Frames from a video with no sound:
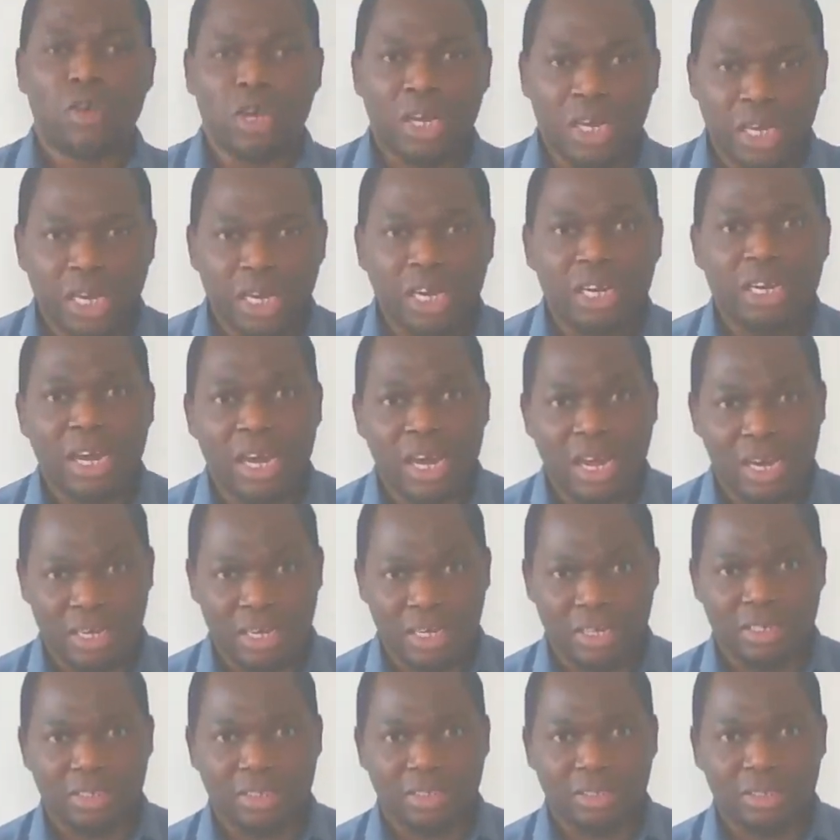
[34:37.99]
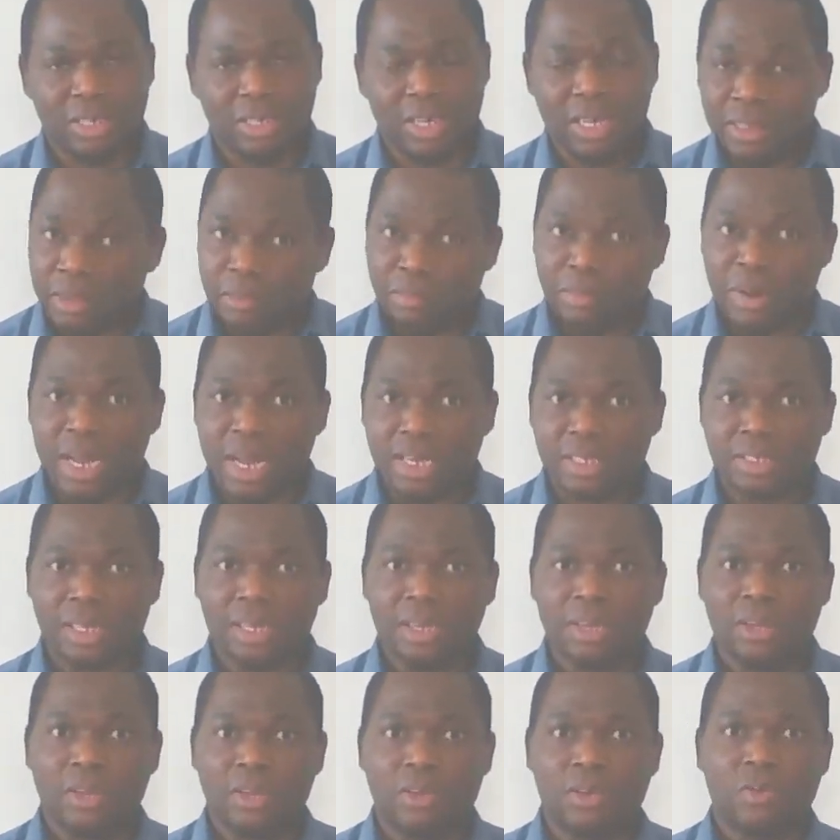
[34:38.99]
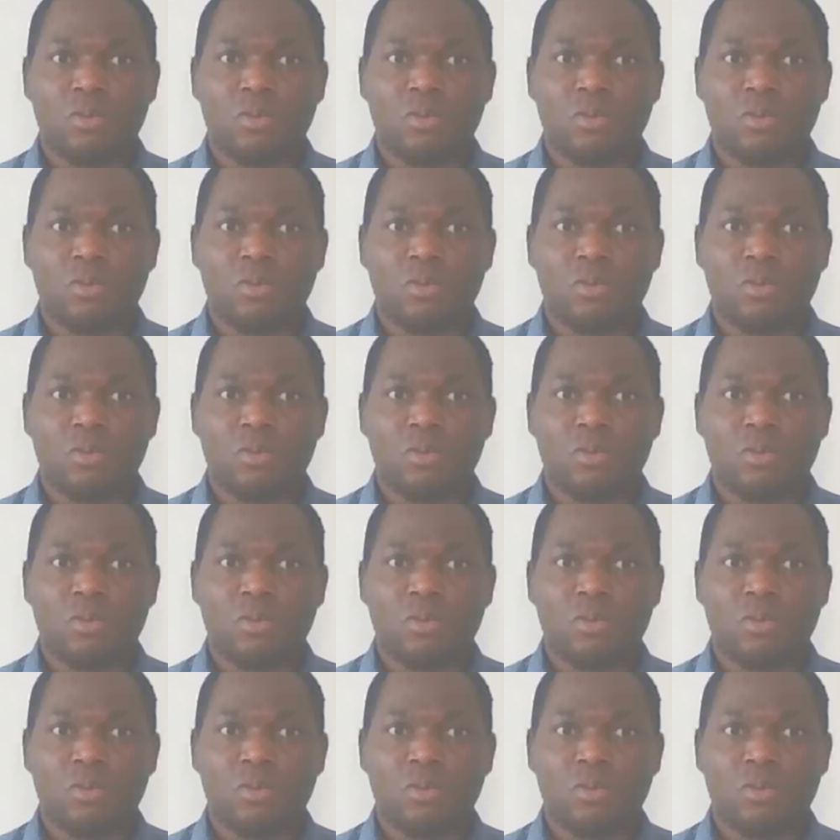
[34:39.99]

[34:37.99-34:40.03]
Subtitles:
for killing our leaders in the past.